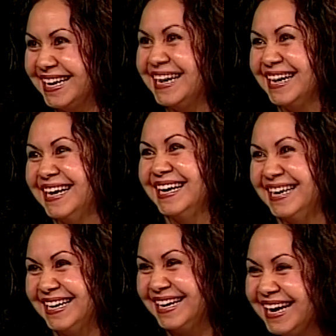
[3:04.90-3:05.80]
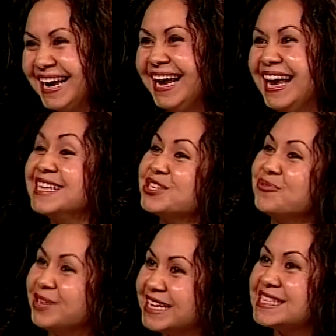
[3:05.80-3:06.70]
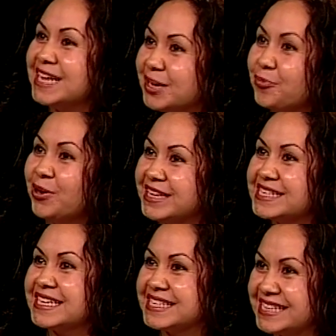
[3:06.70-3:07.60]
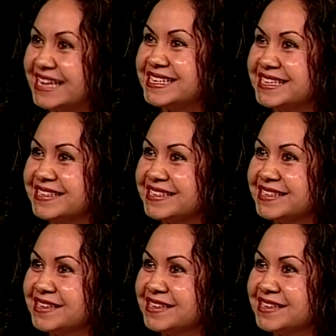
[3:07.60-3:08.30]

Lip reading: on wood, is to really celebrate the successes.